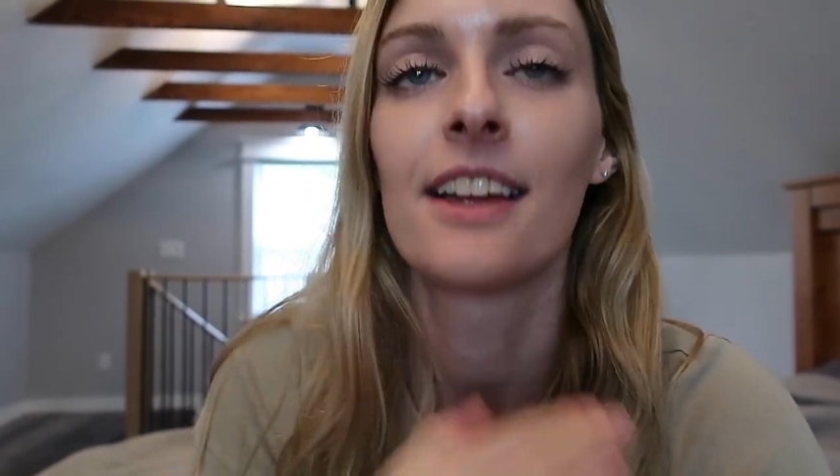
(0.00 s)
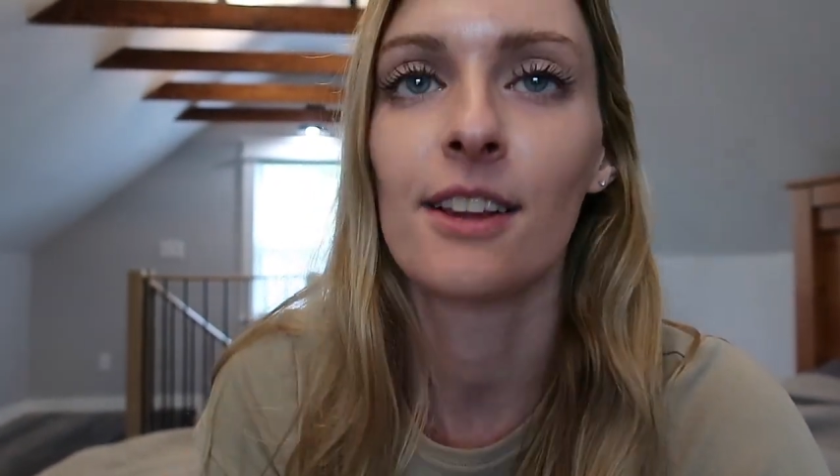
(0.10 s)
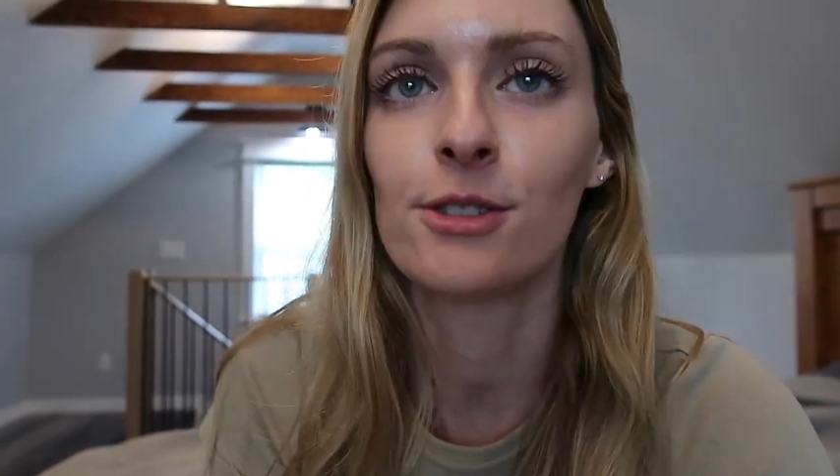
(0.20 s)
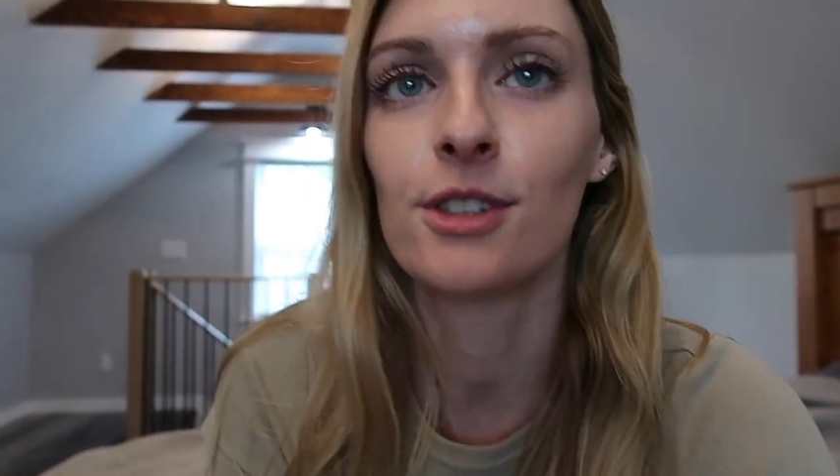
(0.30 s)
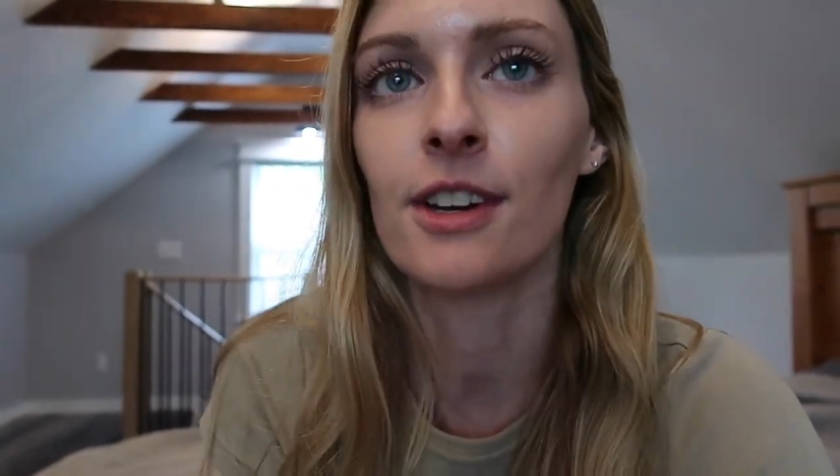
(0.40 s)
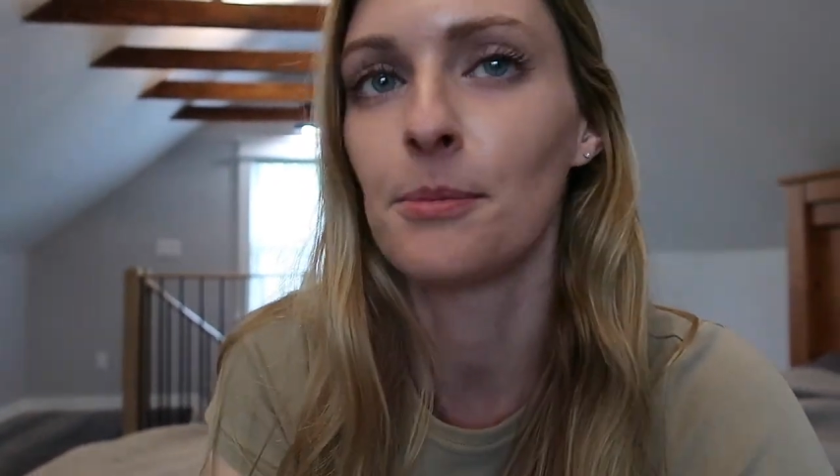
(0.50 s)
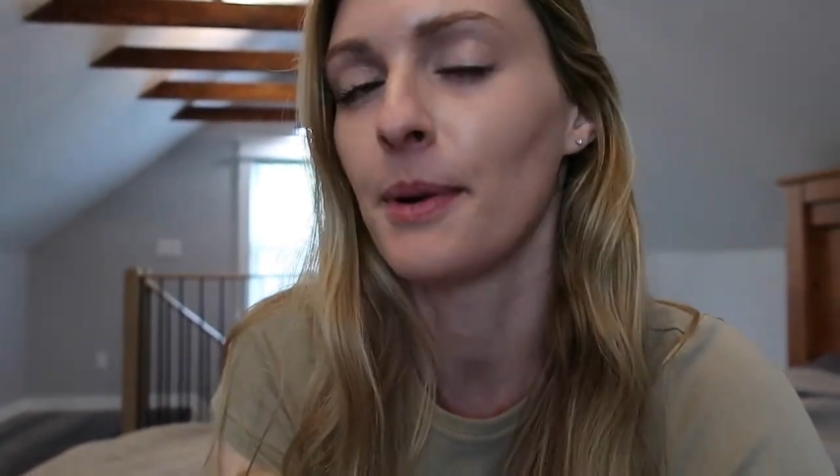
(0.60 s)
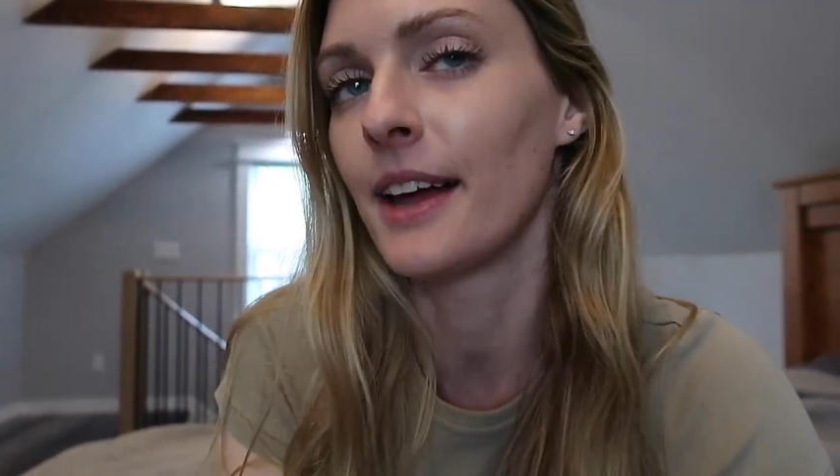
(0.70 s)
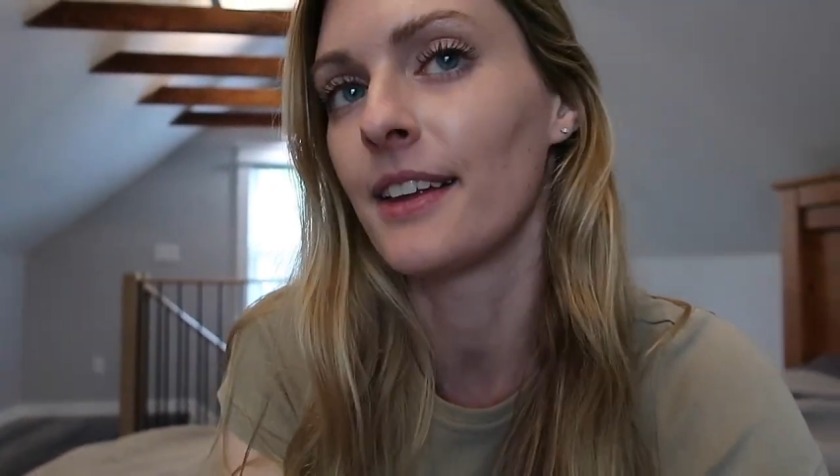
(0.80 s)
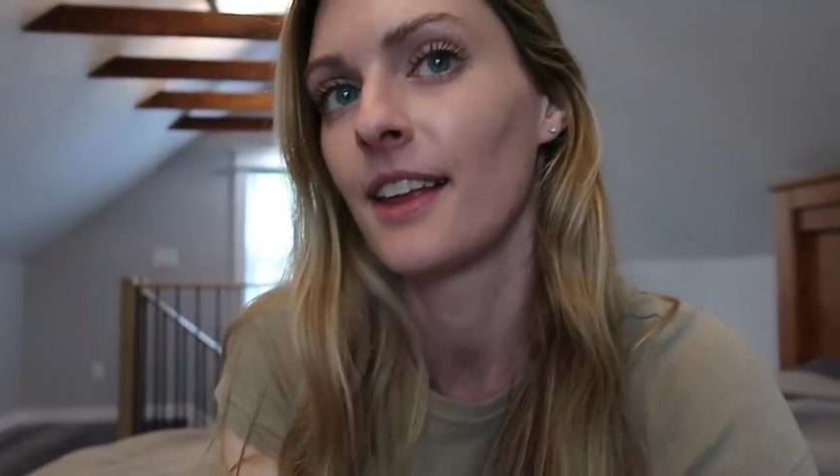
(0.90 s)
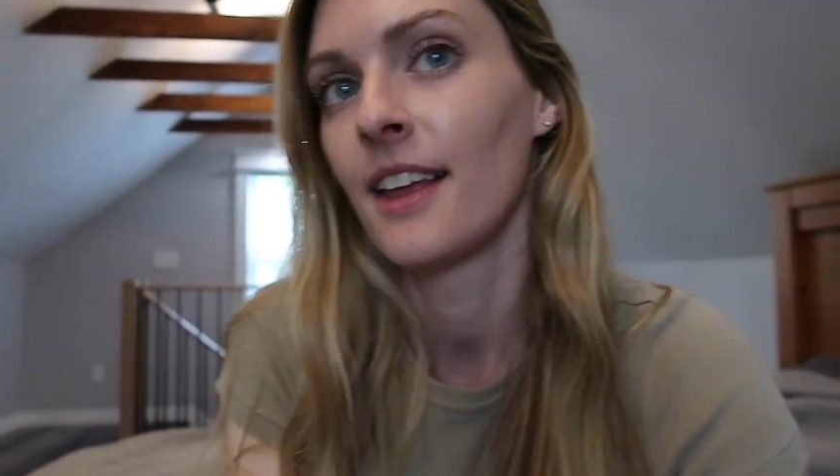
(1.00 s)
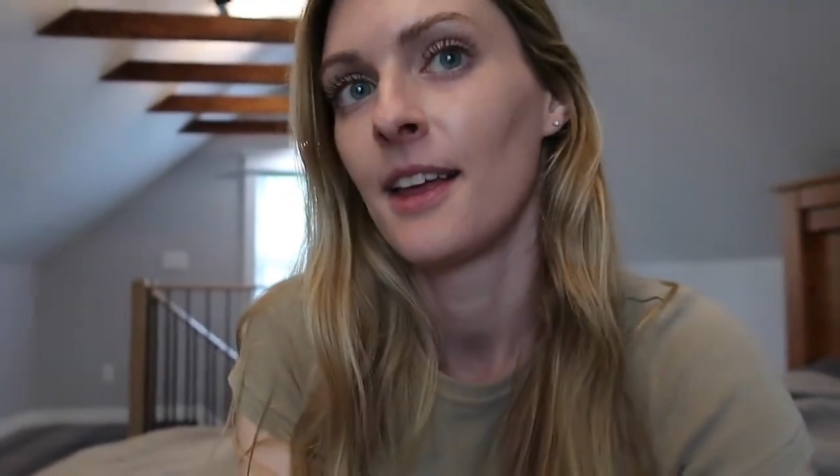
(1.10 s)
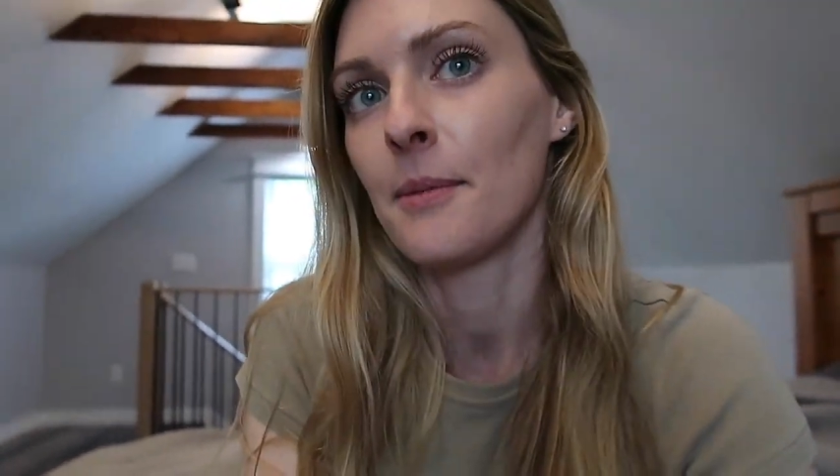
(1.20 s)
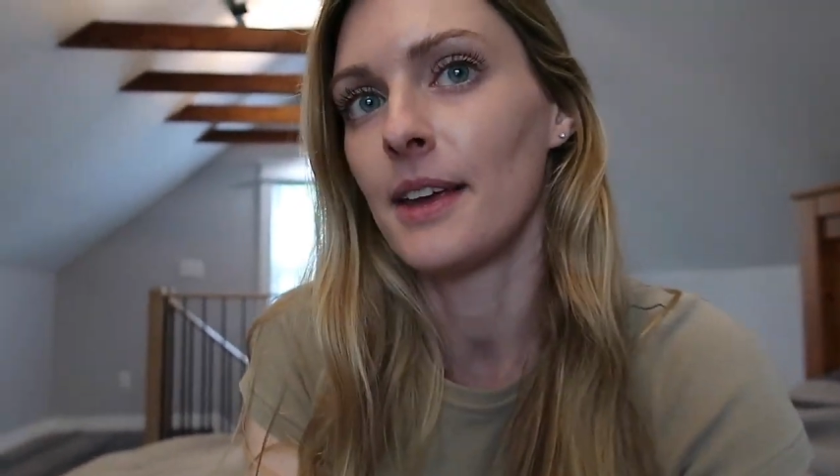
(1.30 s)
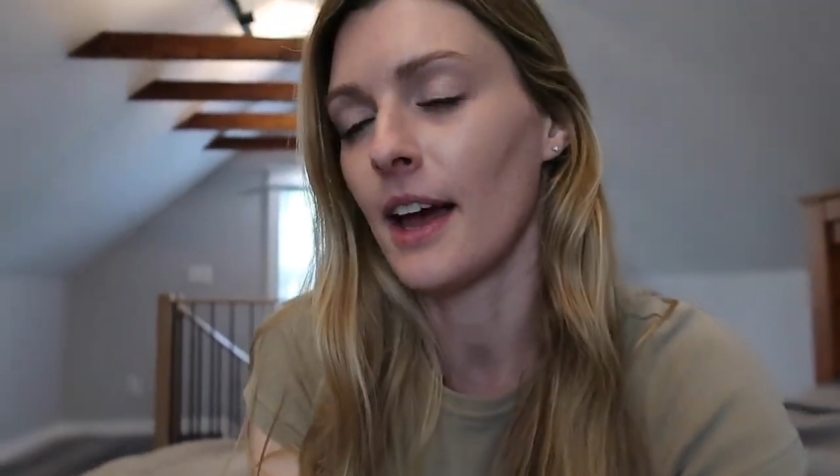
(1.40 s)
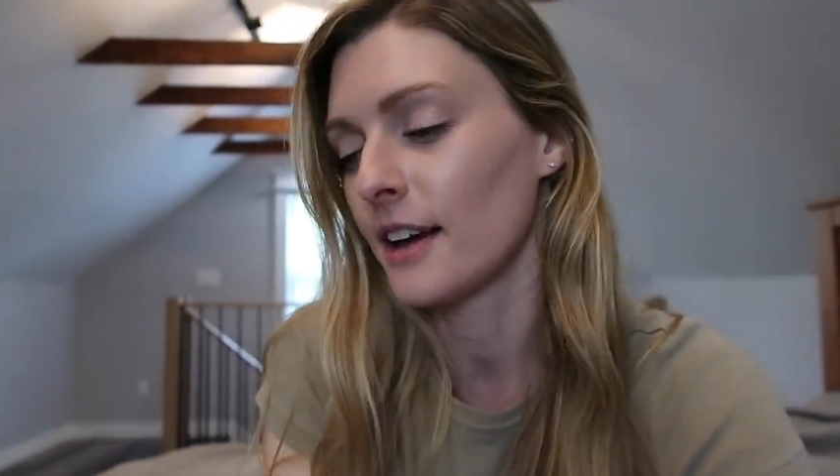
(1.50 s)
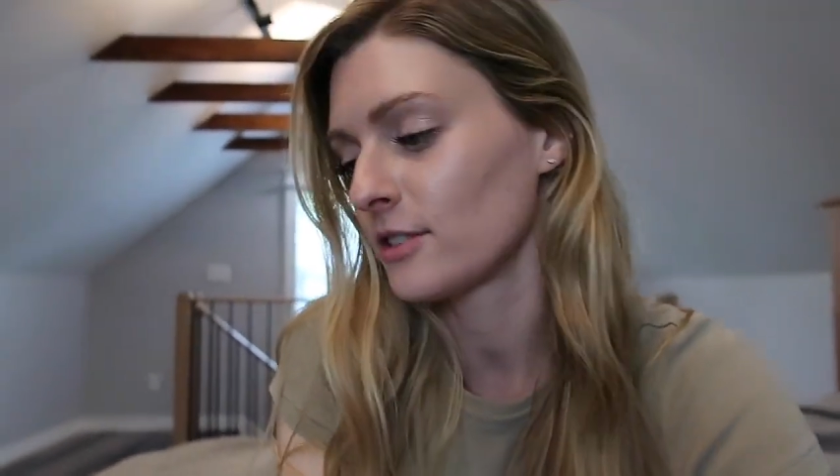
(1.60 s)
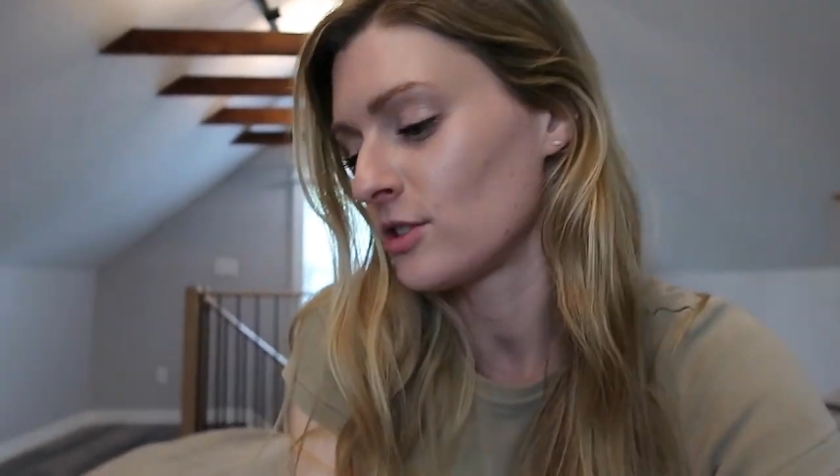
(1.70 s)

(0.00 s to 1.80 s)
looks good but but yeah